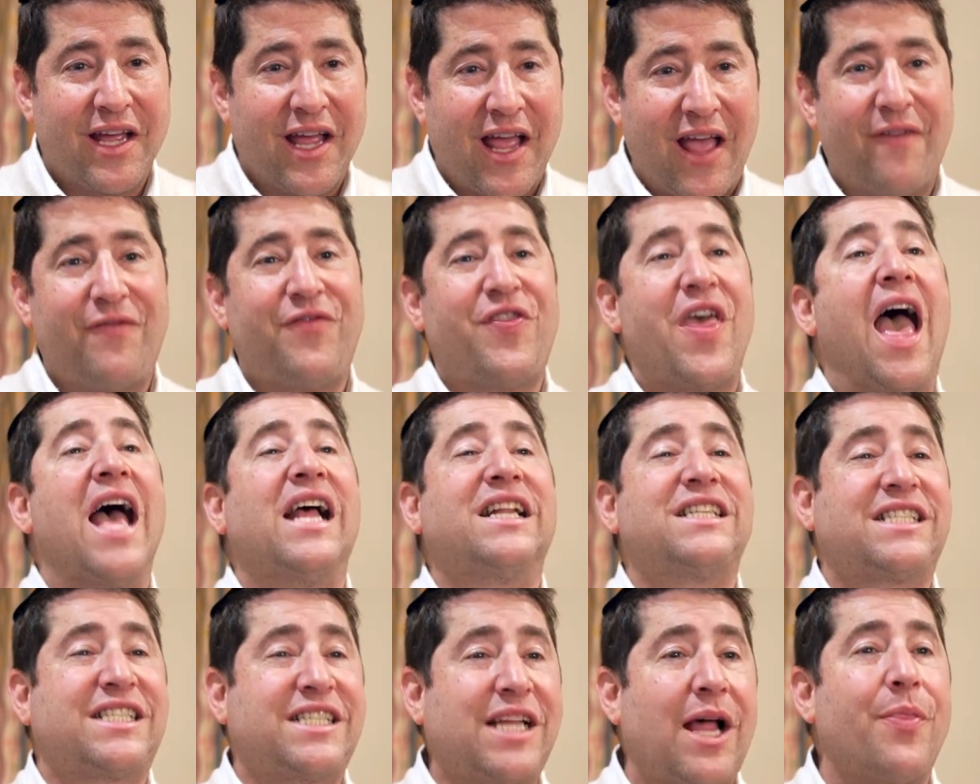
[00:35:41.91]
If
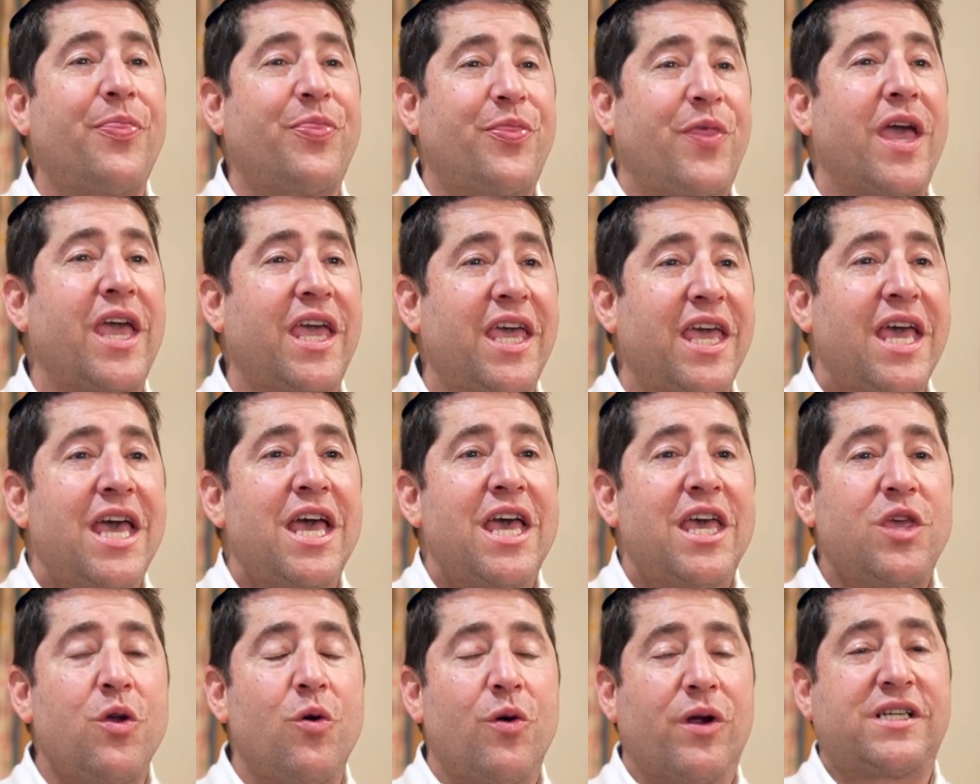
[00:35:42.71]
that's something
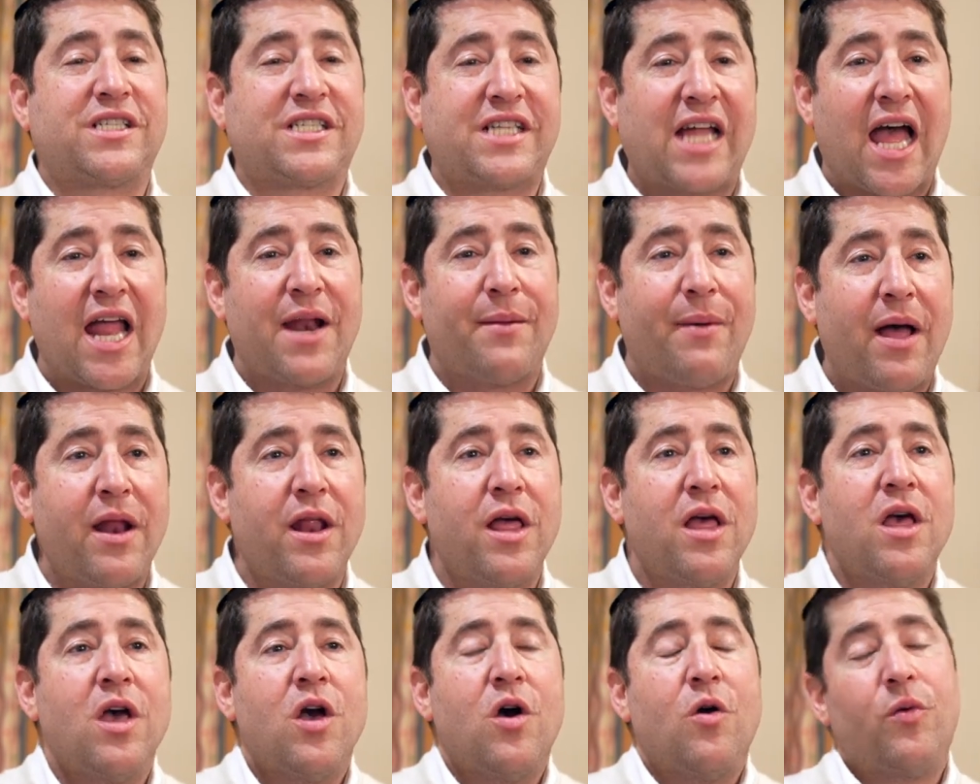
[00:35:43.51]
you're excited
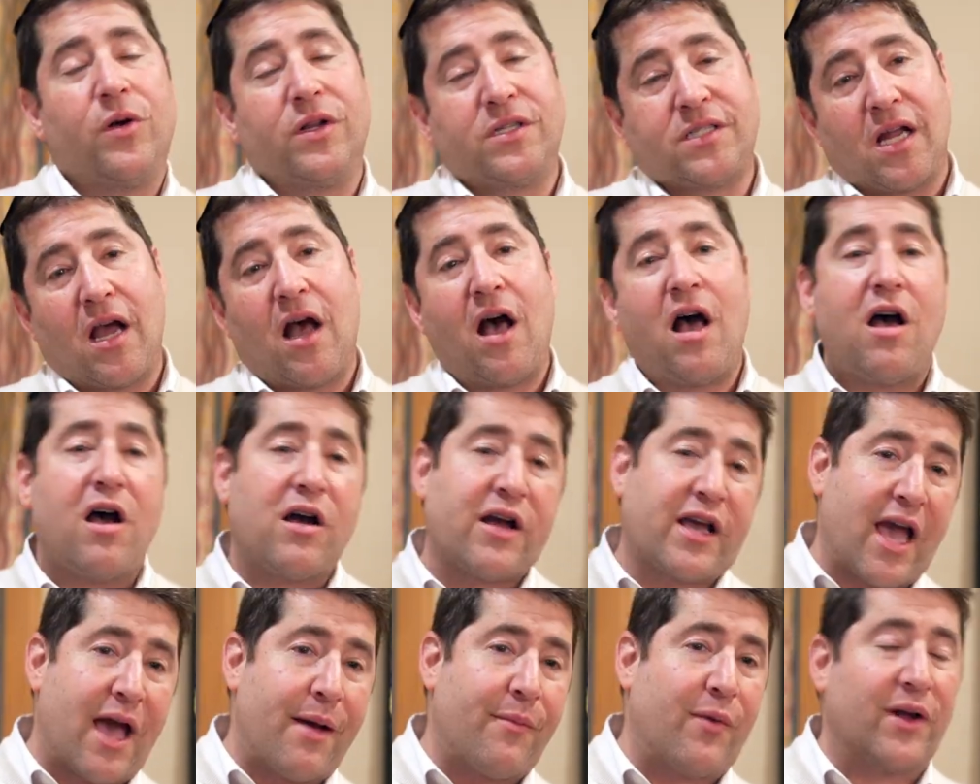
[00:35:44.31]
about, we'd say, oh,
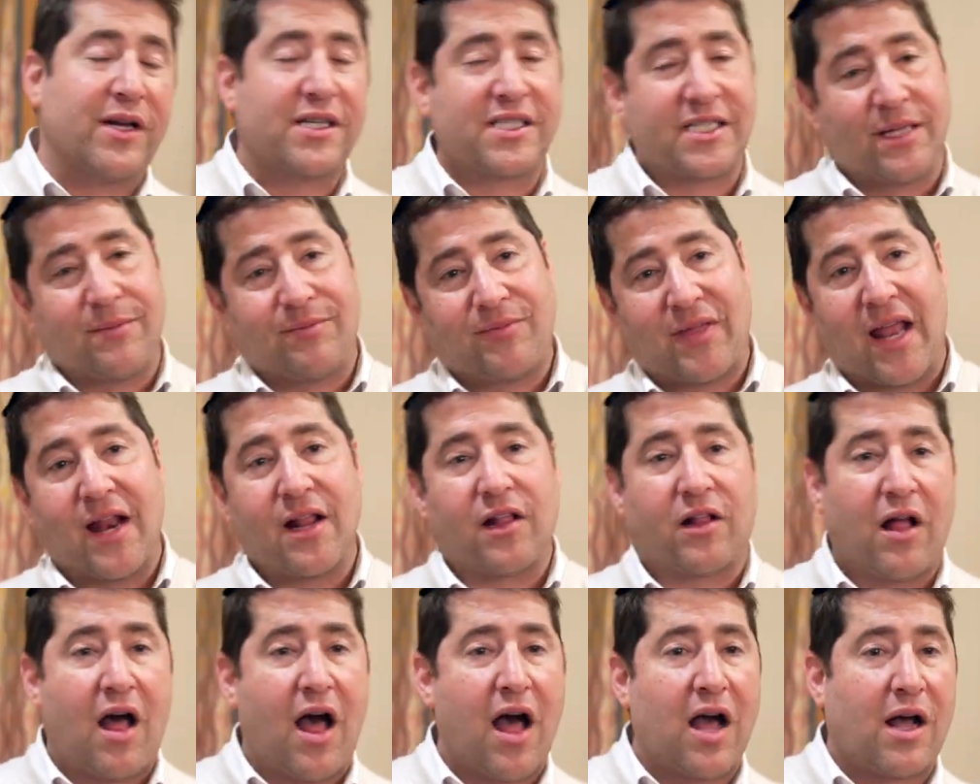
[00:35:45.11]
okay, I'm going to sleep 10
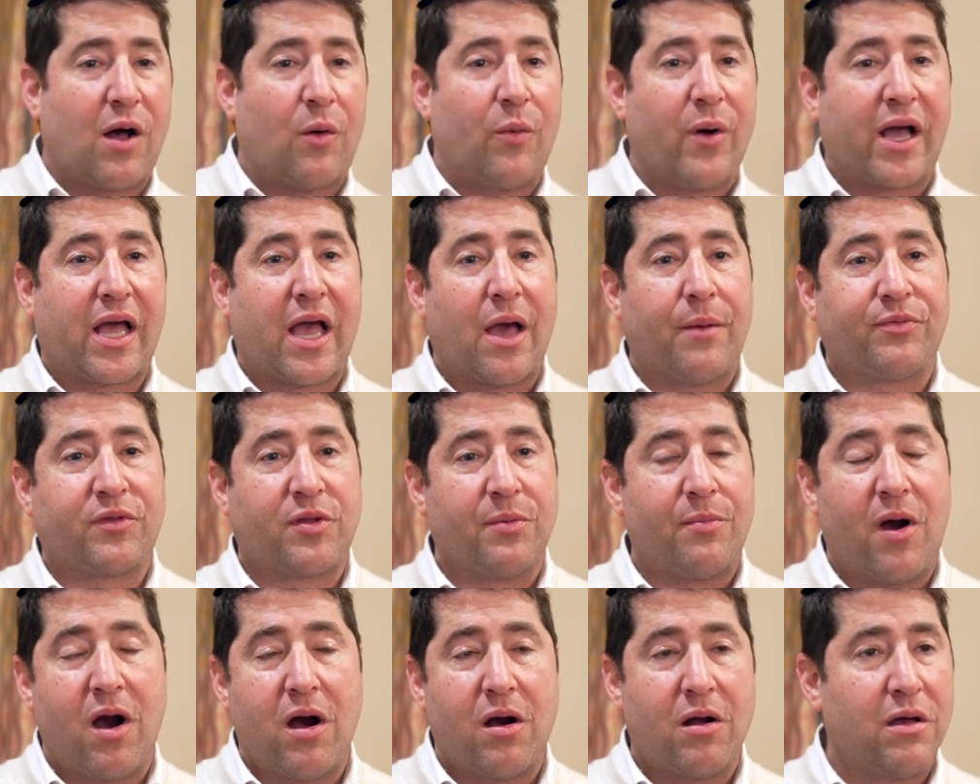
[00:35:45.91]
o'clock, I'll wake up
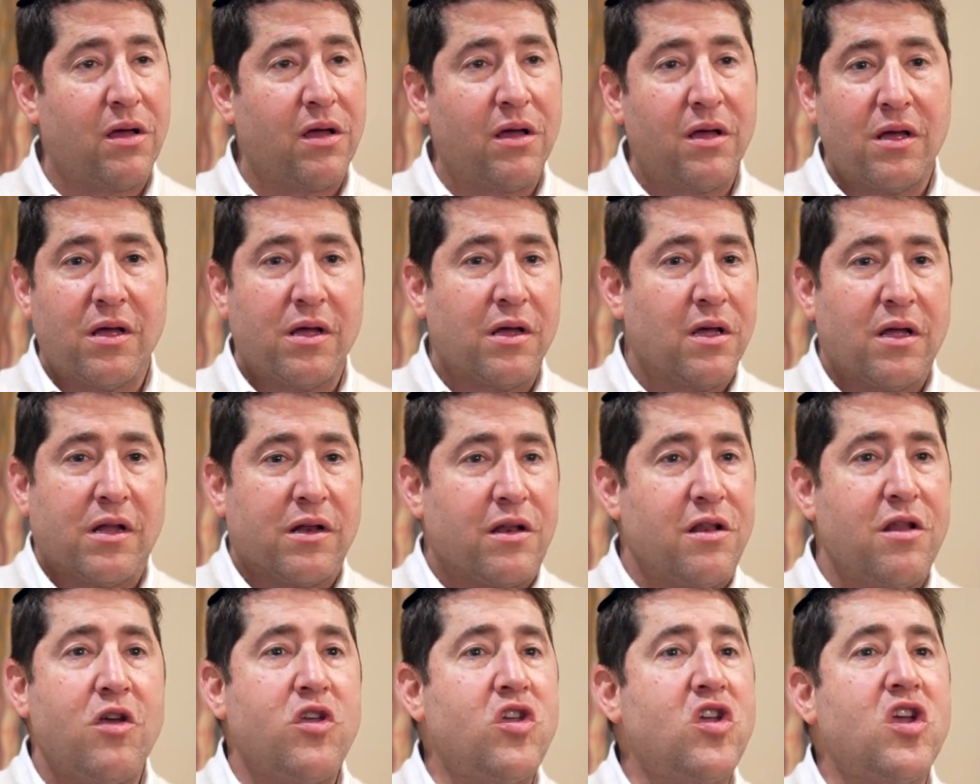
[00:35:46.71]
tomorrow.
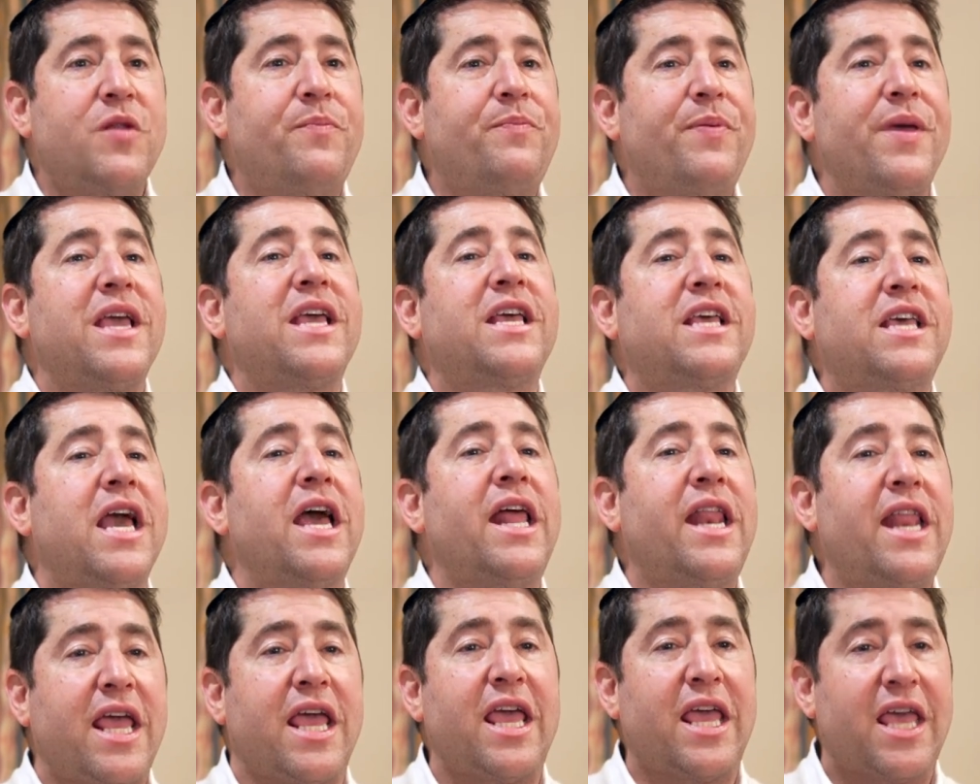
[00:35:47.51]
No, you'd be
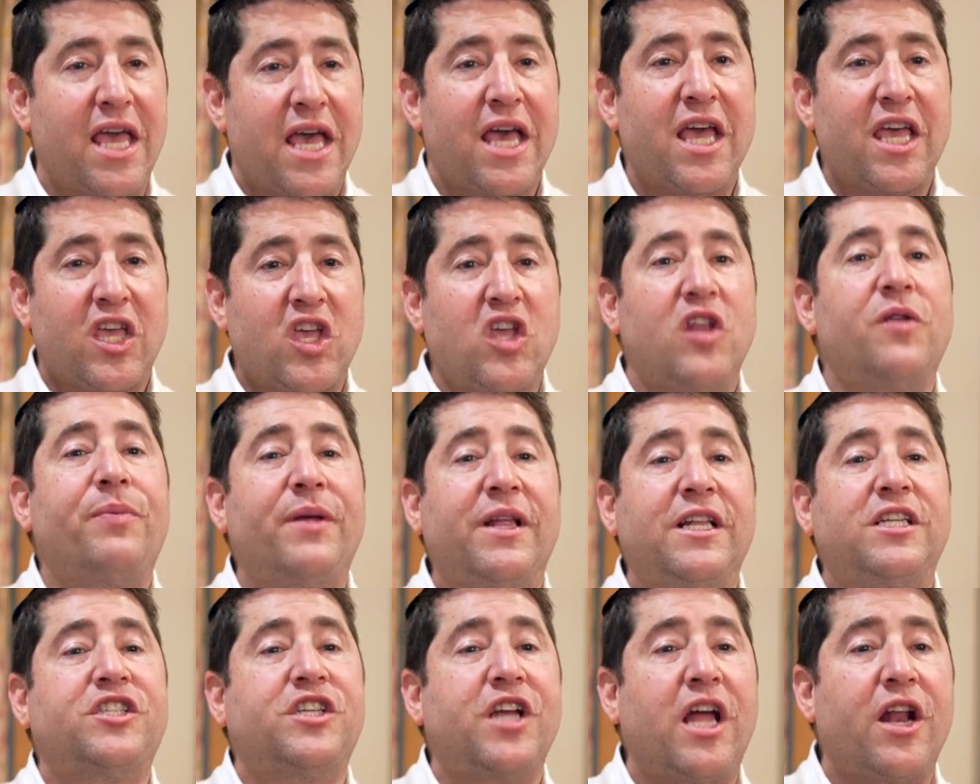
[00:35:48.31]
giddy, you'd
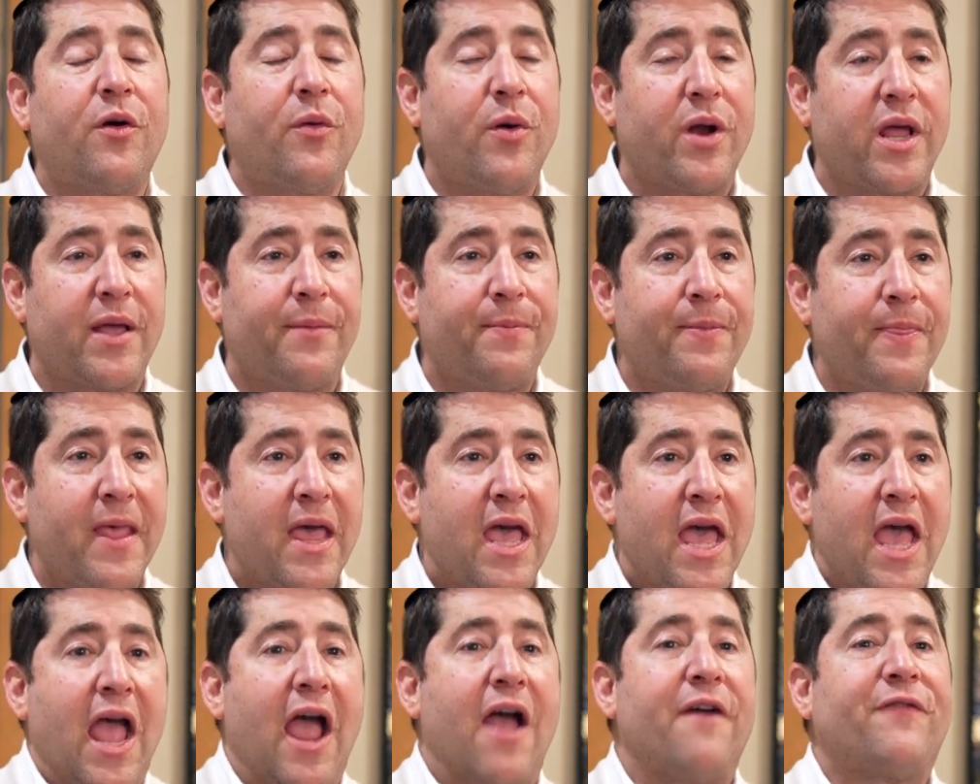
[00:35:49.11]
be jittery.
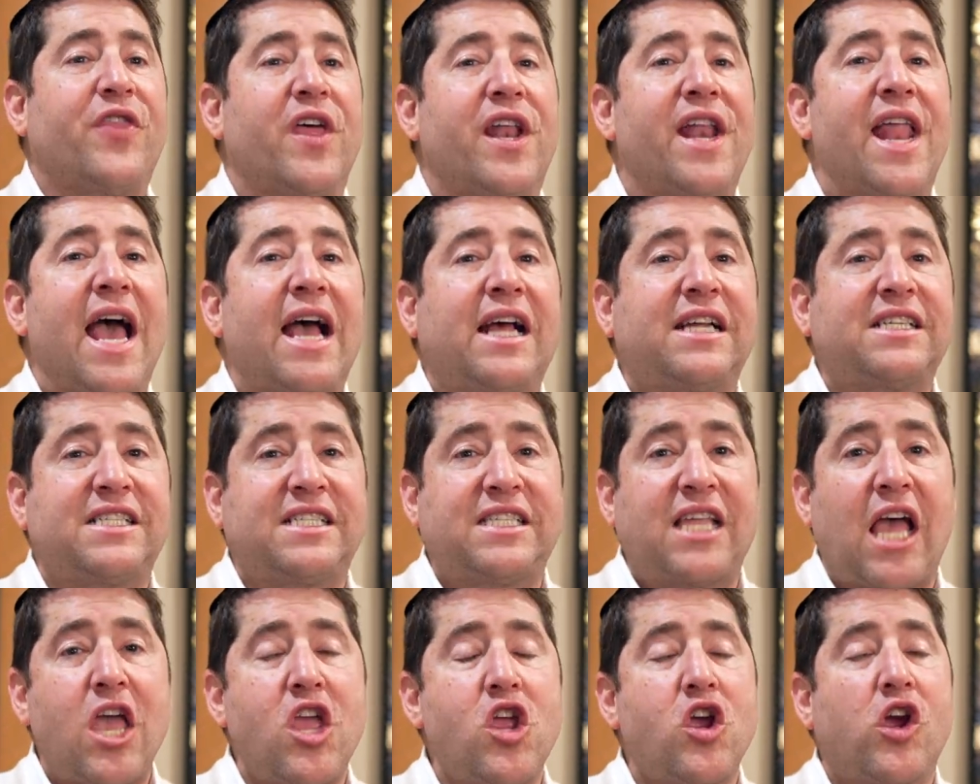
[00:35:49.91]
If the next
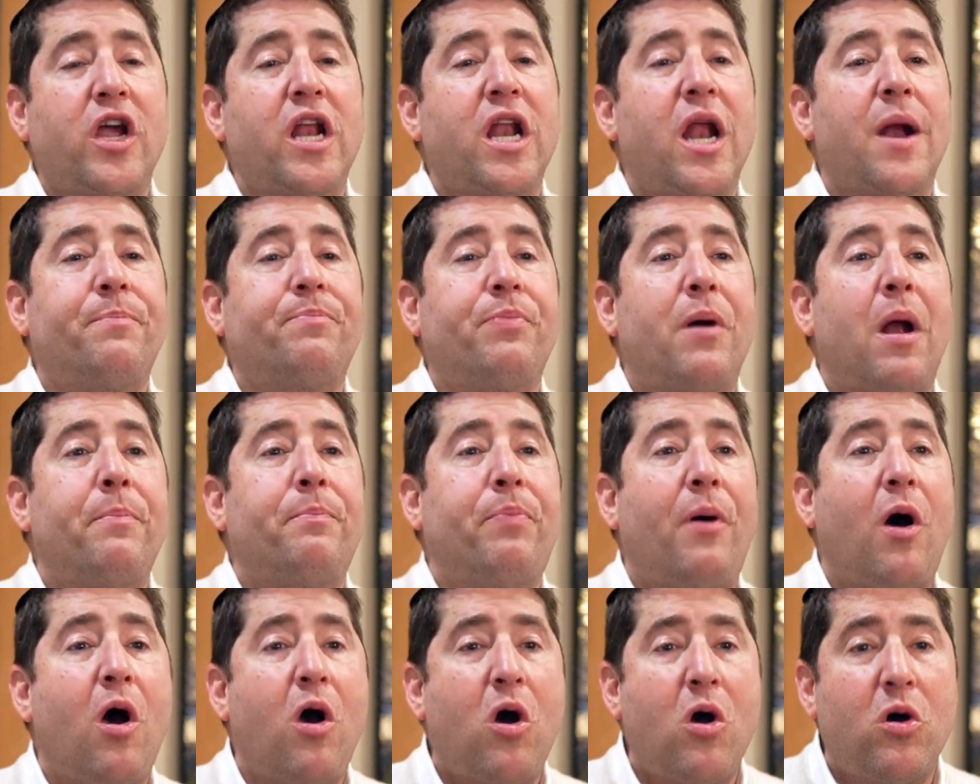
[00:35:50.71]
day you're going to
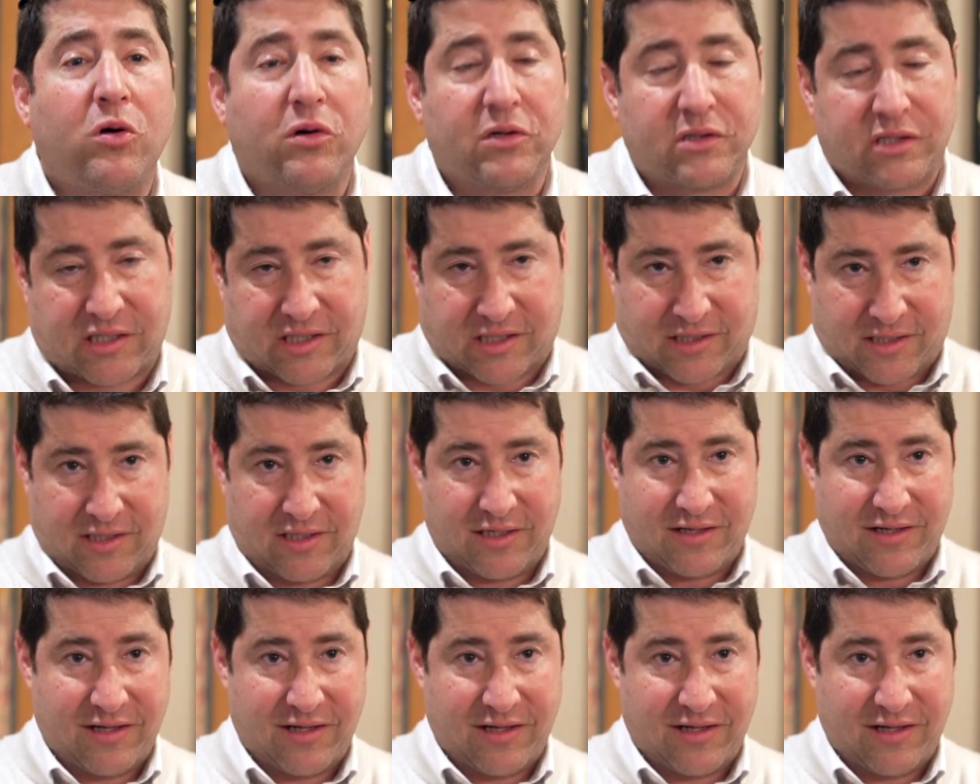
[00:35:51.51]
propose,